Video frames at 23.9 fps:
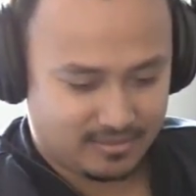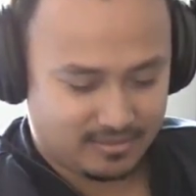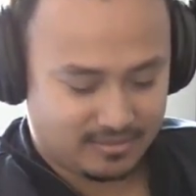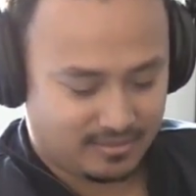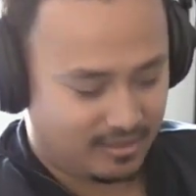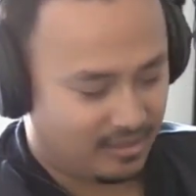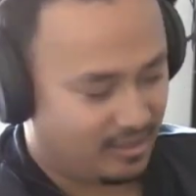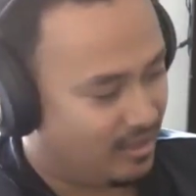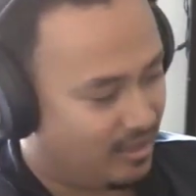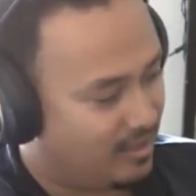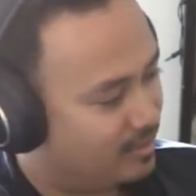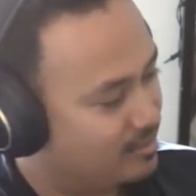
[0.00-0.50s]

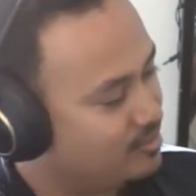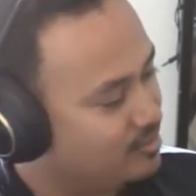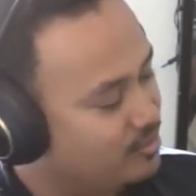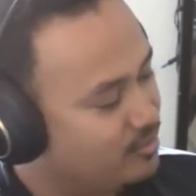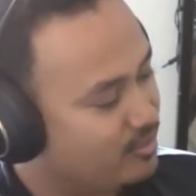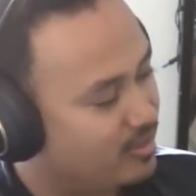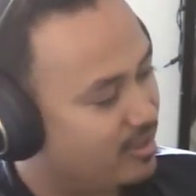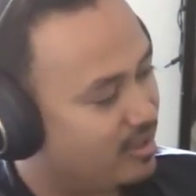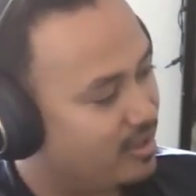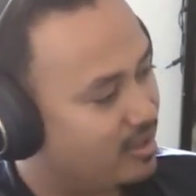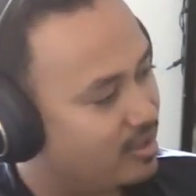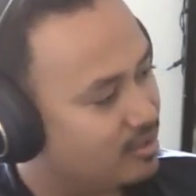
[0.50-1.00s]
I, you know,
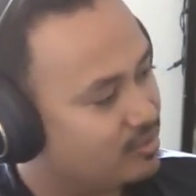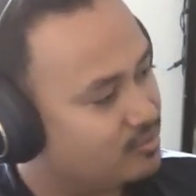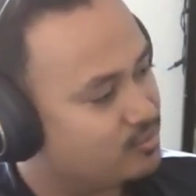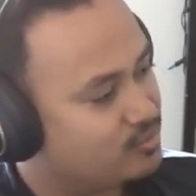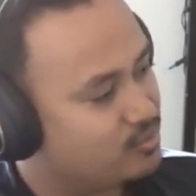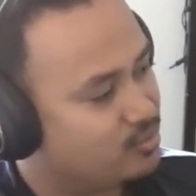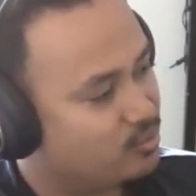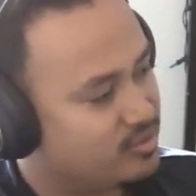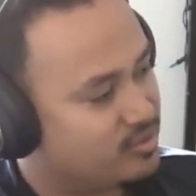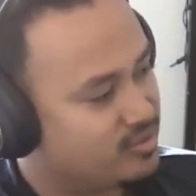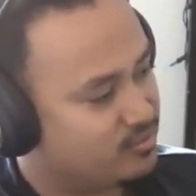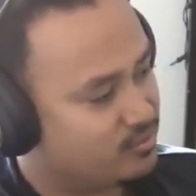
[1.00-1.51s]
I, I don't
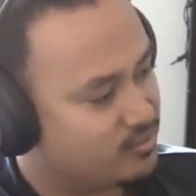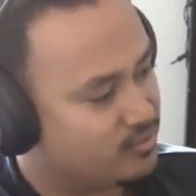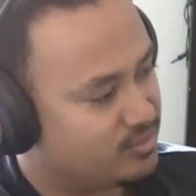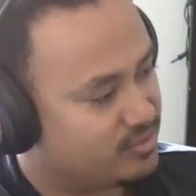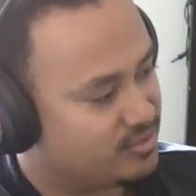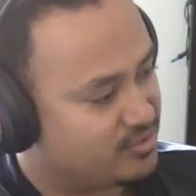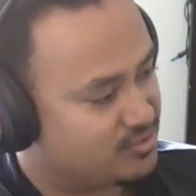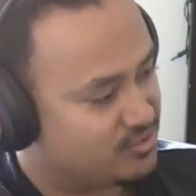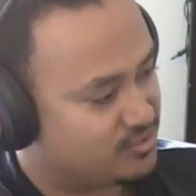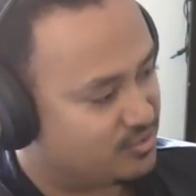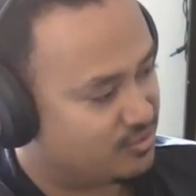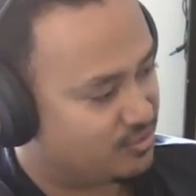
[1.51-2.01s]
know when it really
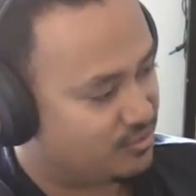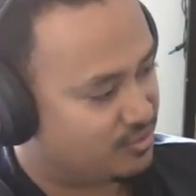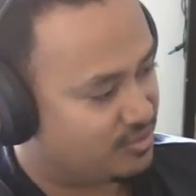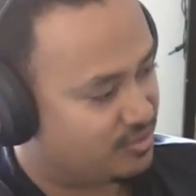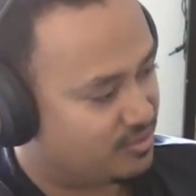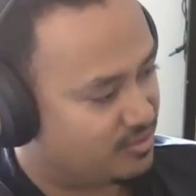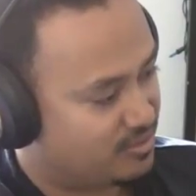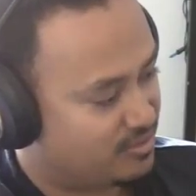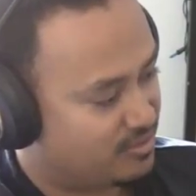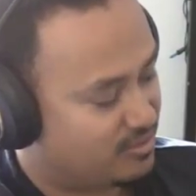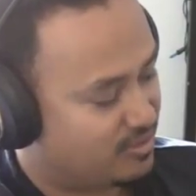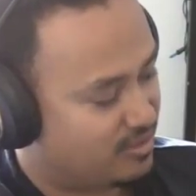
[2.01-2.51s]
started.